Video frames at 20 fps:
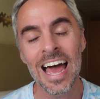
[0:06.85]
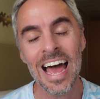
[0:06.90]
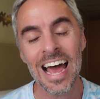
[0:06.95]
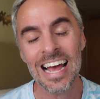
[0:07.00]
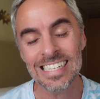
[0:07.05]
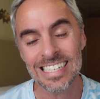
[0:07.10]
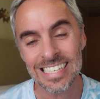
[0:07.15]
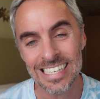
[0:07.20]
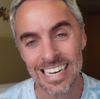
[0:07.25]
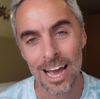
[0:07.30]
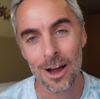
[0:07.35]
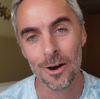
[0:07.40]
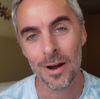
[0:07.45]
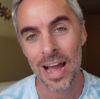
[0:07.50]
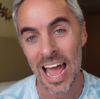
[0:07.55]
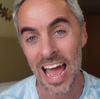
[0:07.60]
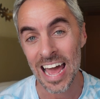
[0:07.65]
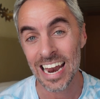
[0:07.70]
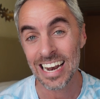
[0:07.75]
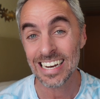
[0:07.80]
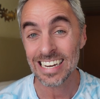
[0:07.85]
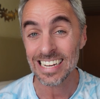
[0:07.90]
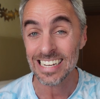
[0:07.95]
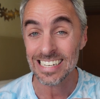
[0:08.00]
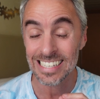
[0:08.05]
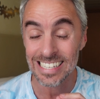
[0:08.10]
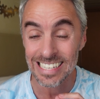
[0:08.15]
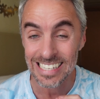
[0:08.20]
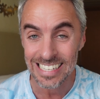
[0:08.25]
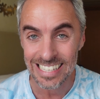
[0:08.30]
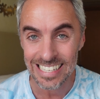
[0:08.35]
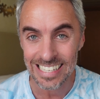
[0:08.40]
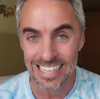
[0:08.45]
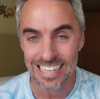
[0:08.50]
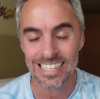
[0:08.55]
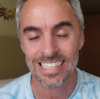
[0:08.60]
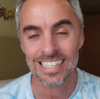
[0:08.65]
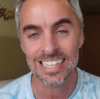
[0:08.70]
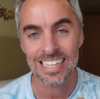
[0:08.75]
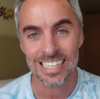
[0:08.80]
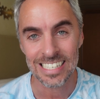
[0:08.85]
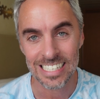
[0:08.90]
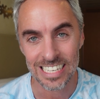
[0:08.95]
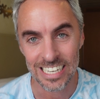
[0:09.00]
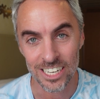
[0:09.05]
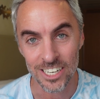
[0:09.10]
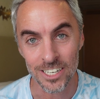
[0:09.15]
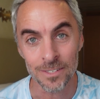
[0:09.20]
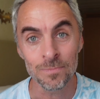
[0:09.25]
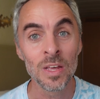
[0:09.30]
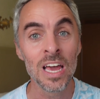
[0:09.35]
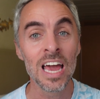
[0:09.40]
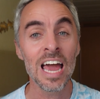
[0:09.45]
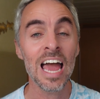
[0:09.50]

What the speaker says: has now added its sixth tier.